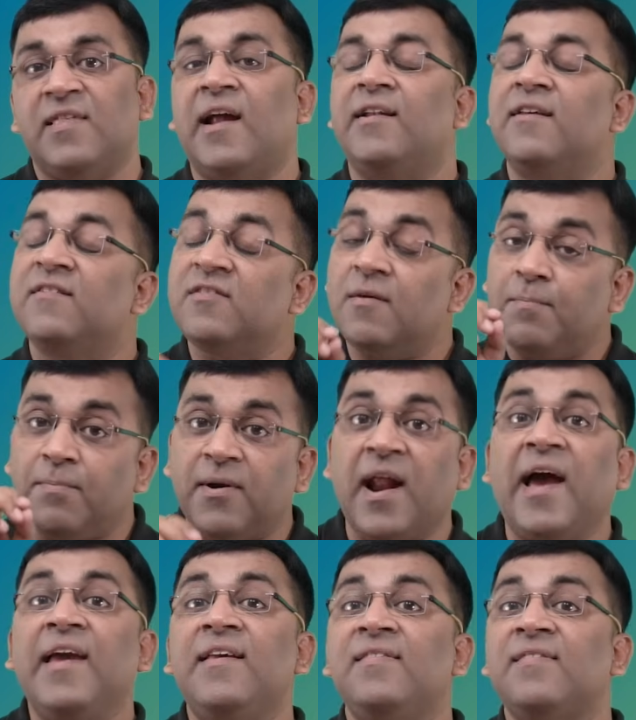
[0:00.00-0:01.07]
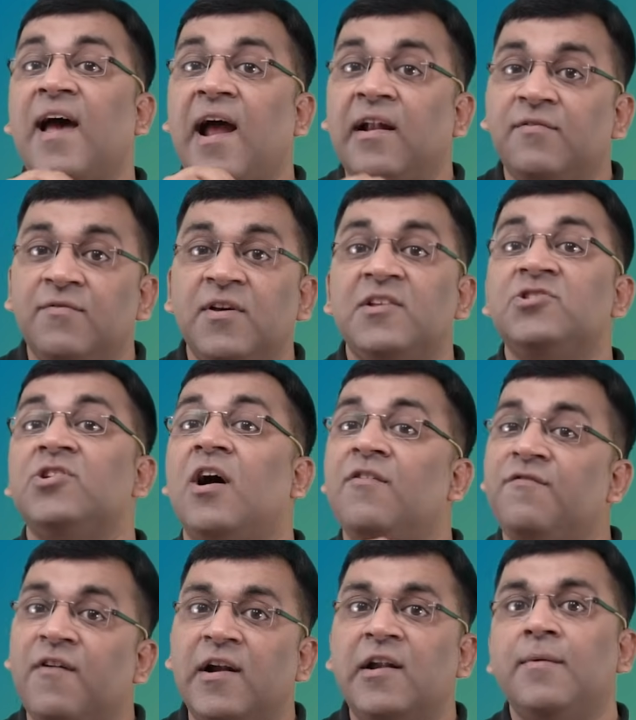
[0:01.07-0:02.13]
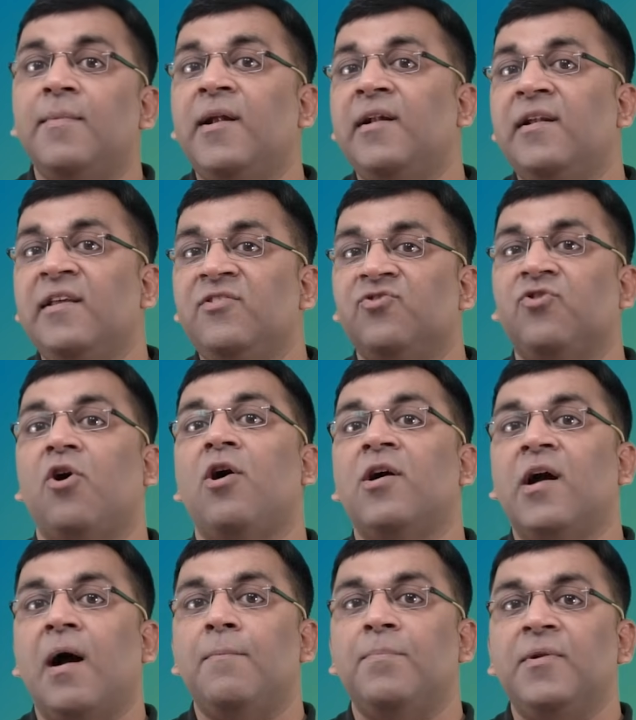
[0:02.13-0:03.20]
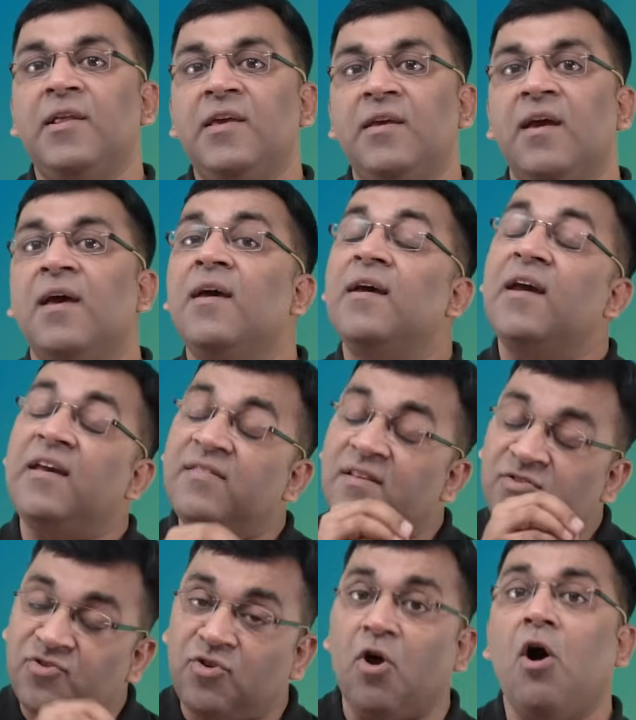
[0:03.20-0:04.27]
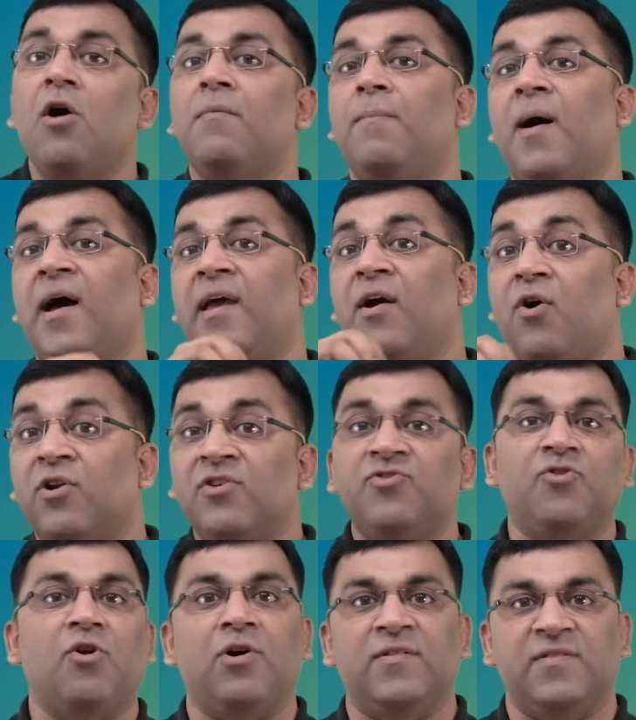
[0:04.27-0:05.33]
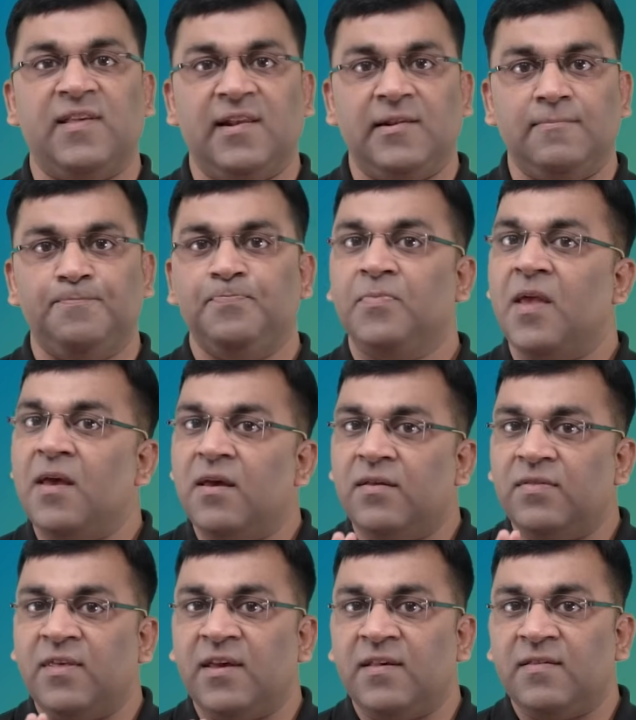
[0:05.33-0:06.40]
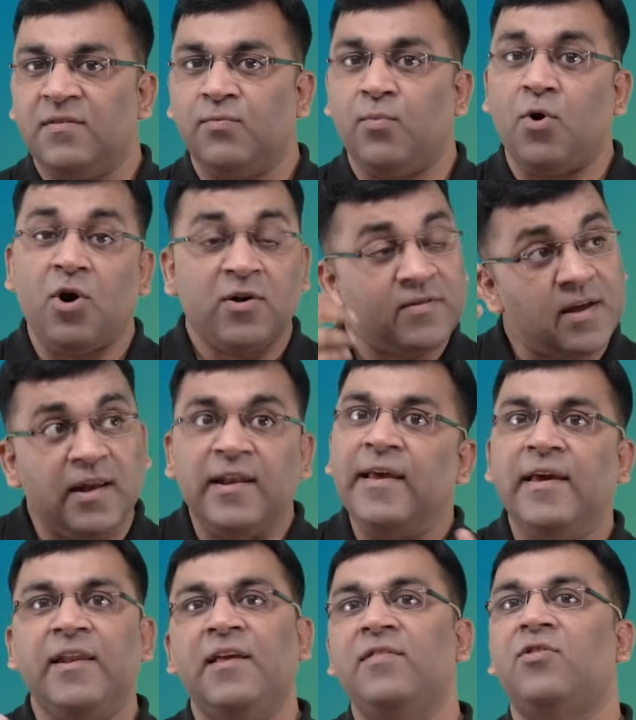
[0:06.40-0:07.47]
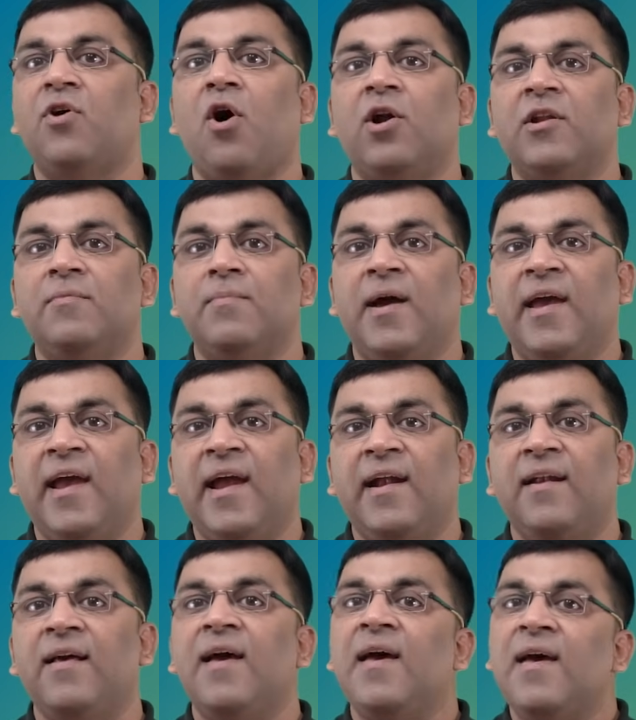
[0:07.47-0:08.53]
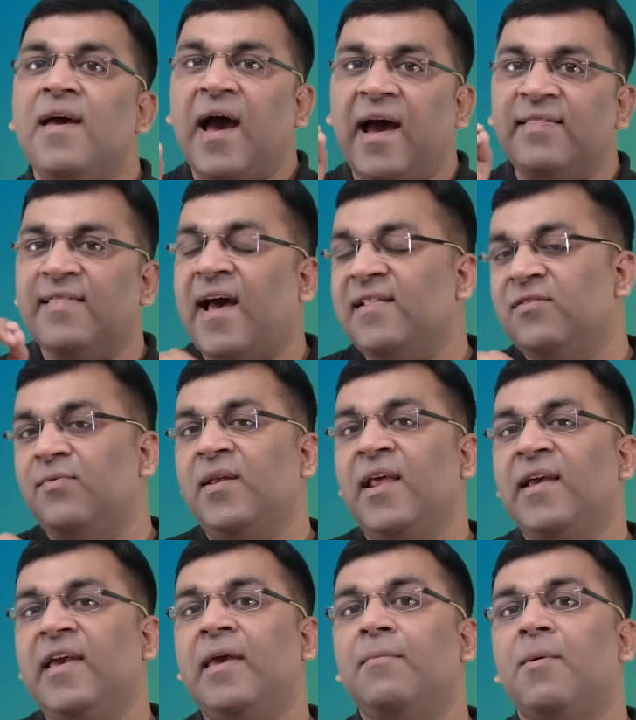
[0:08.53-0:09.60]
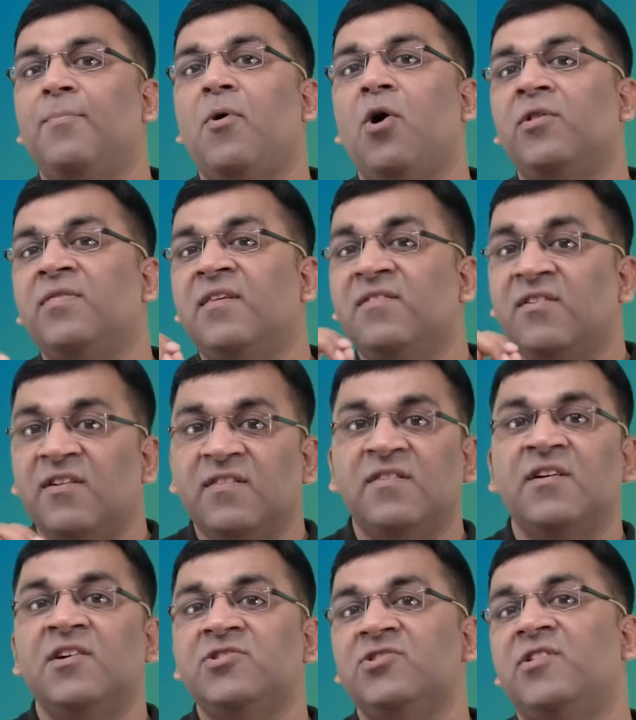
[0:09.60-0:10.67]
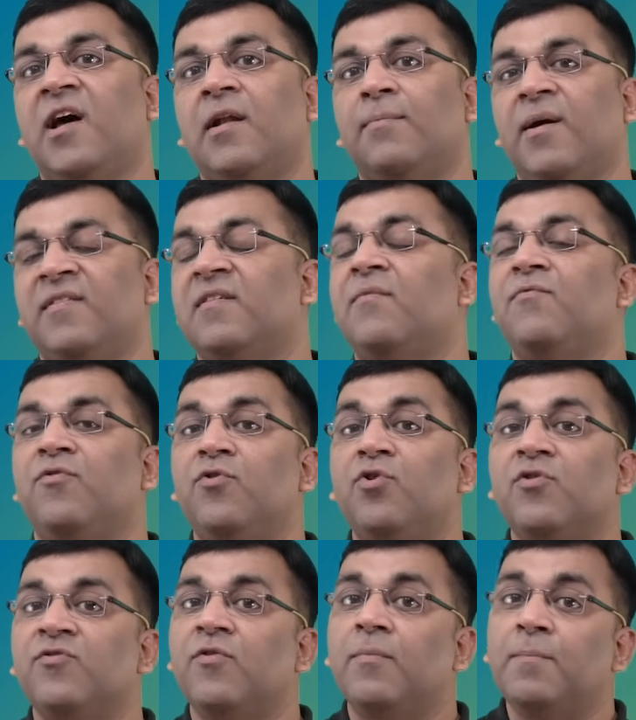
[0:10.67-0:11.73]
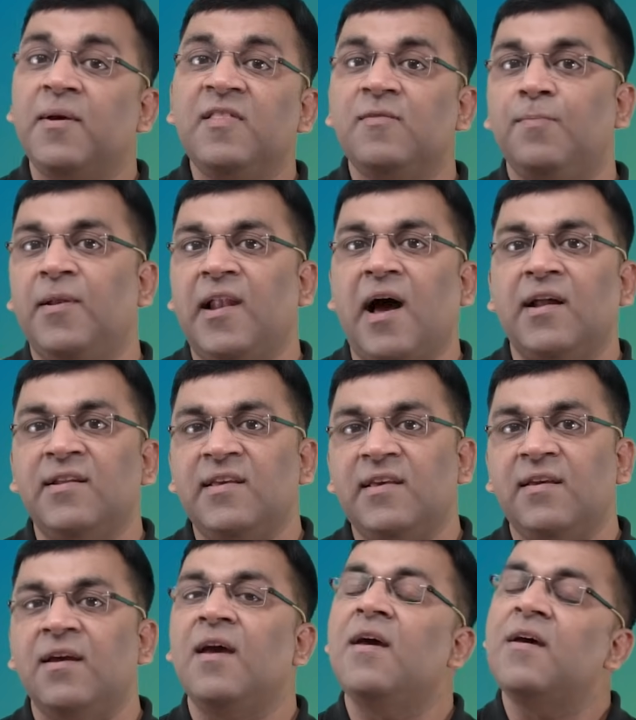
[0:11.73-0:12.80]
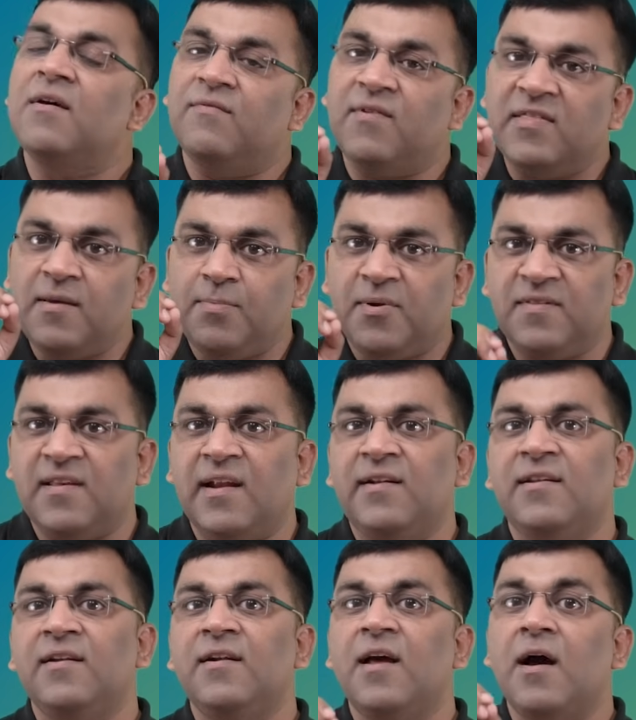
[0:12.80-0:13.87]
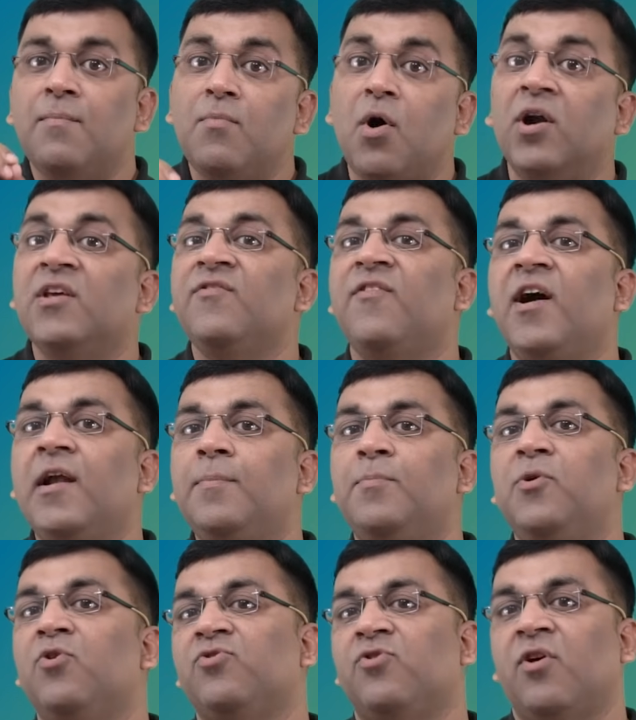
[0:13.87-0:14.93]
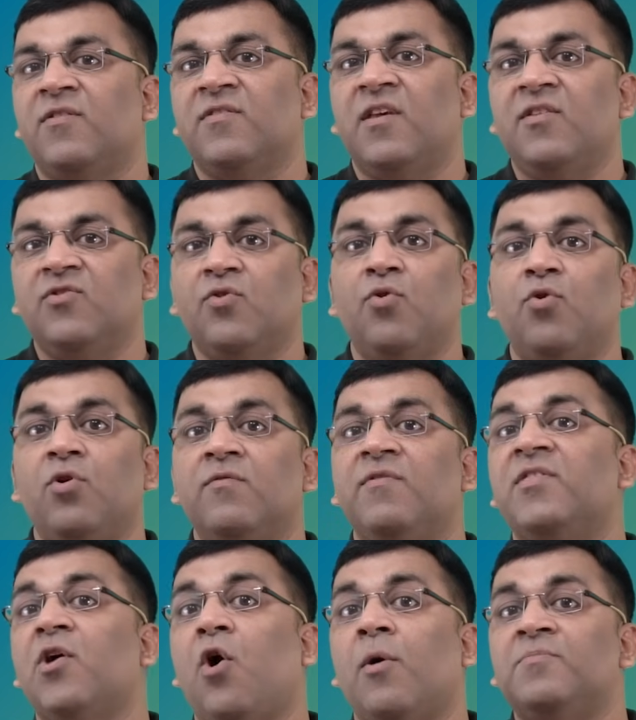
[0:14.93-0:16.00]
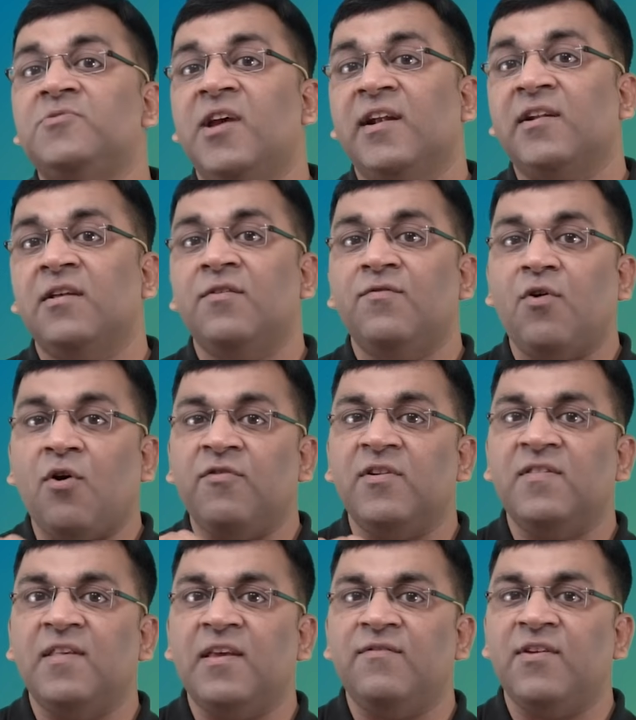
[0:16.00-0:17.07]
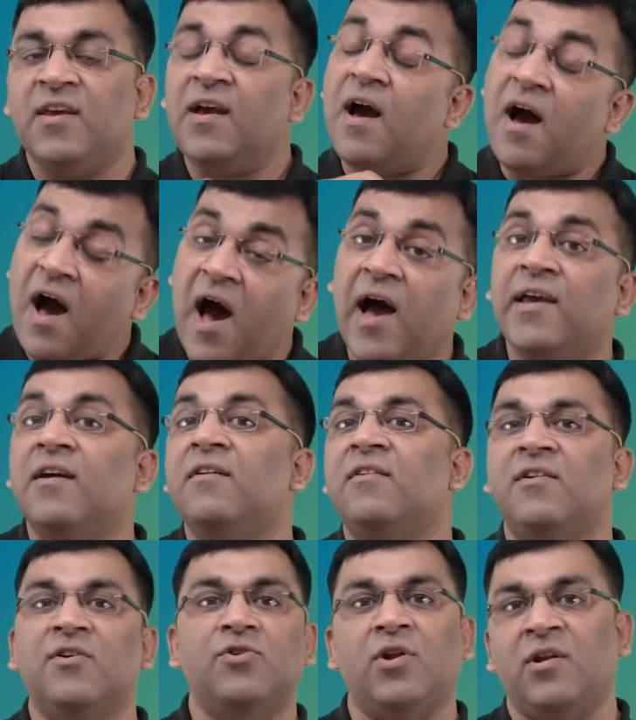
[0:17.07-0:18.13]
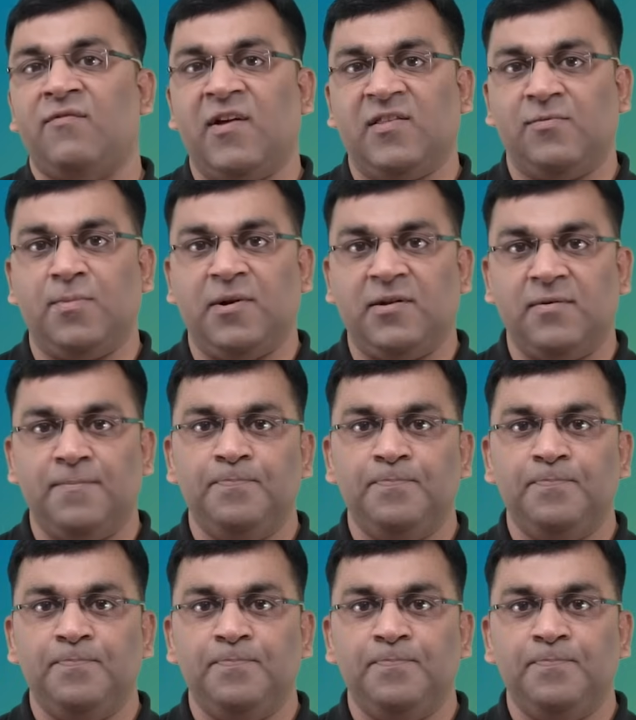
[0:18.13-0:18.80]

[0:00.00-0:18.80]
that is the price at which a fundamentally strong company is a strong buy or a strong sell. This was a lingering thought in my head, and that's when I came upon this research done by some folks from Bits Pilani, where they presented a modified Piotroski score with the objective of receiving a higher return on investment.